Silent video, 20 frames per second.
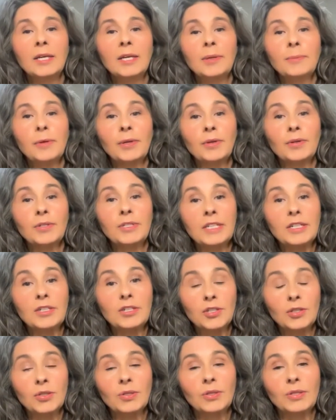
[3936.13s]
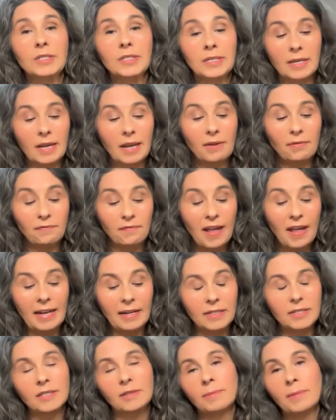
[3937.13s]
because it does
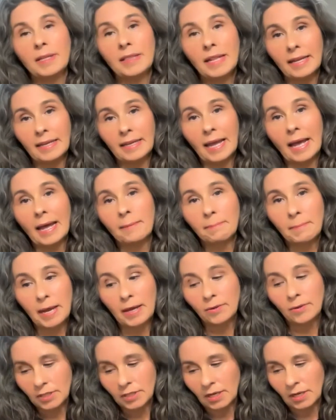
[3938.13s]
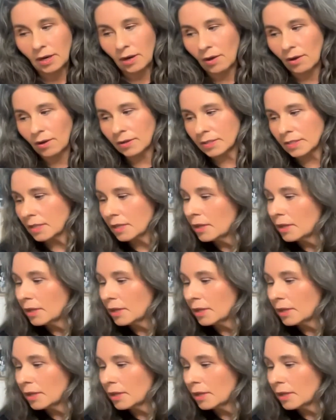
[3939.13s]
affect them and they can melt a lot.